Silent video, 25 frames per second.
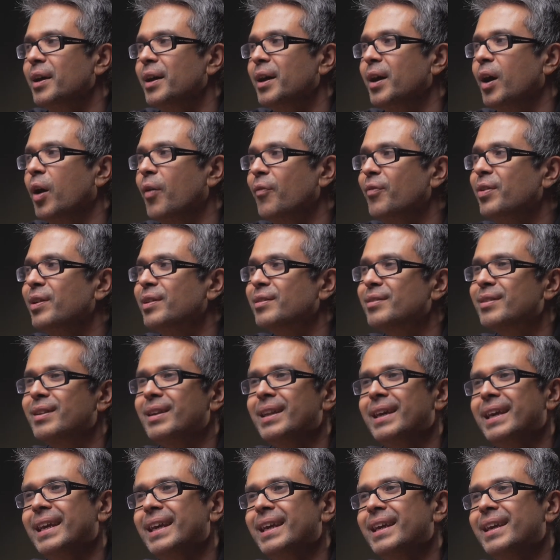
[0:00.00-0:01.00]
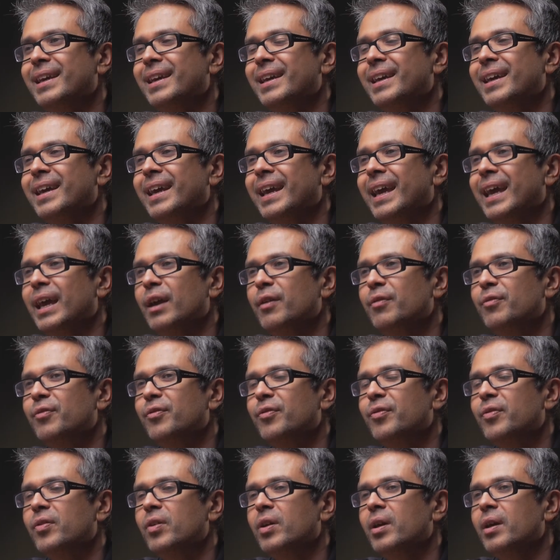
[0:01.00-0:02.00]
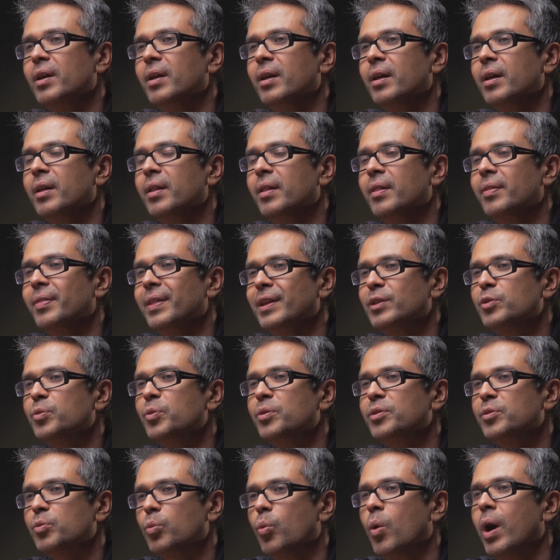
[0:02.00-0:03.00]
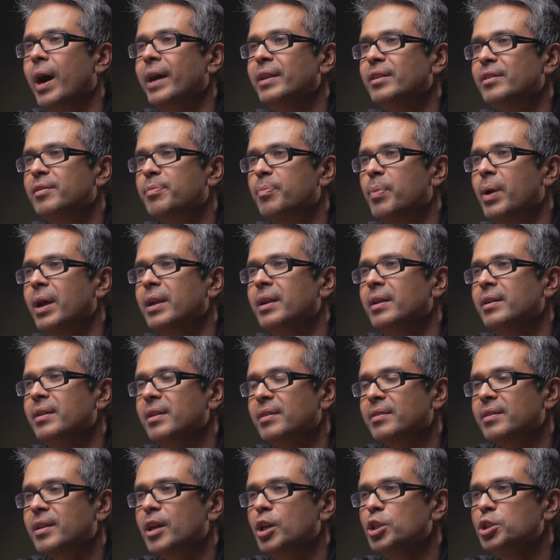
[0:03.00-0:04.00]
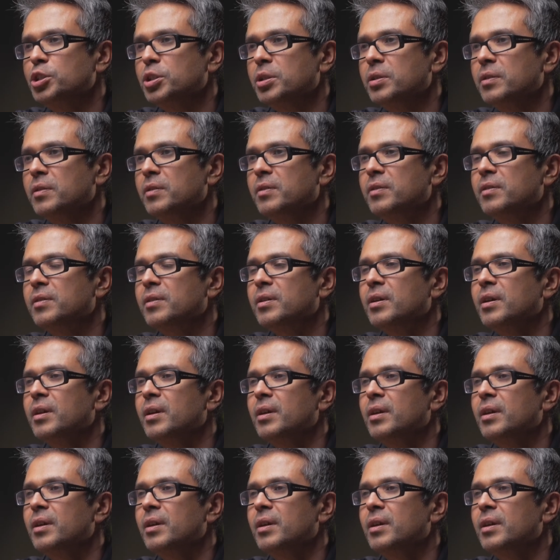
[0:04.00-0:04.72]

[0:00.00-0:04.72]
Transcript: obviously, if this was widespread in discussions,